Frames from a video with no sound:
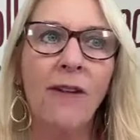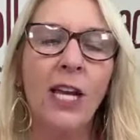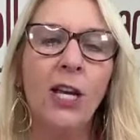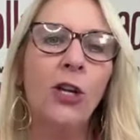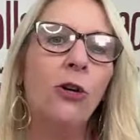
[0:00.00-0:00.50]

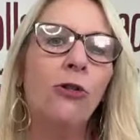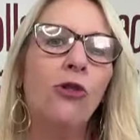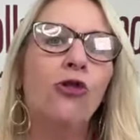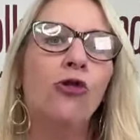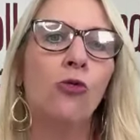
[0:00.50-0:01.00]
a
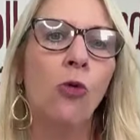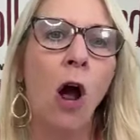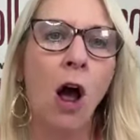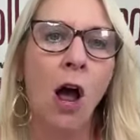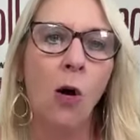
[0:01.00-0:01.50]
huge
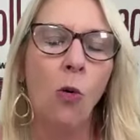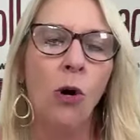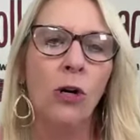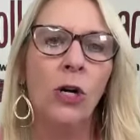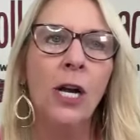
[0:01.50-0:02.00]
draw
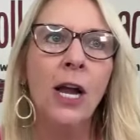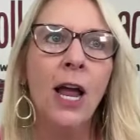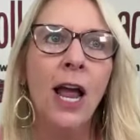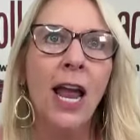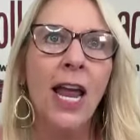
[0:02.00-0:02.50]
or
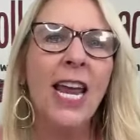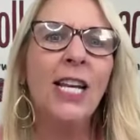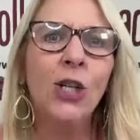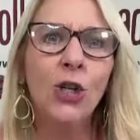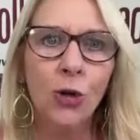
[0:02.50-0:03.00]

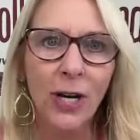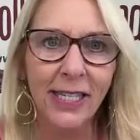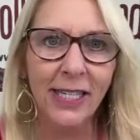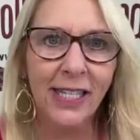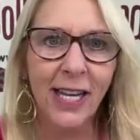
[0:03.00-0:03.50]

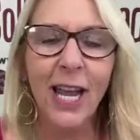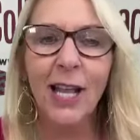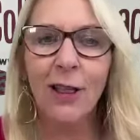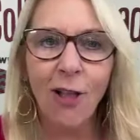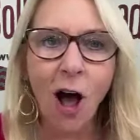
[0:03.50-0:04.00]
interest
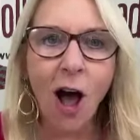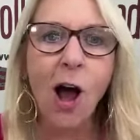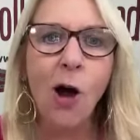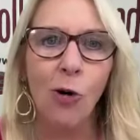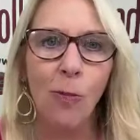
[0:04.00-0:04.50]
in
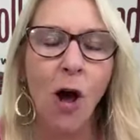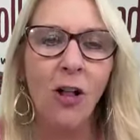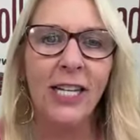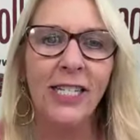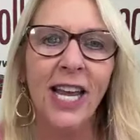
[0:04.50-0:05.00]
law or
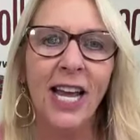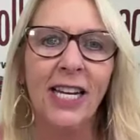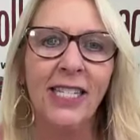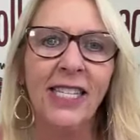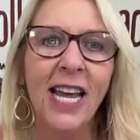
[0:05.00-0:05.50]

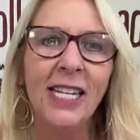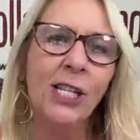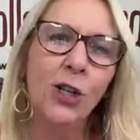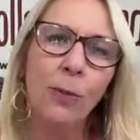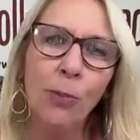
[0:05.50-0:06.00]
politics?
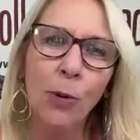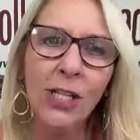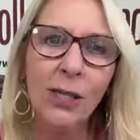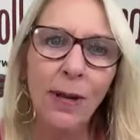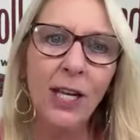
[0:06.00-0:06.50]
Does your book
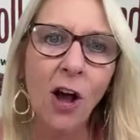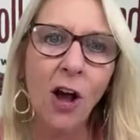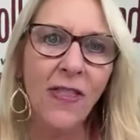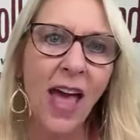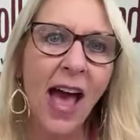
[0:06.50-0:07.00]
speak
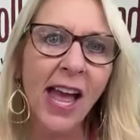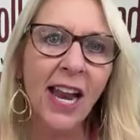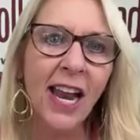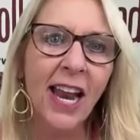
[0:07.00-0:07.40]
on that?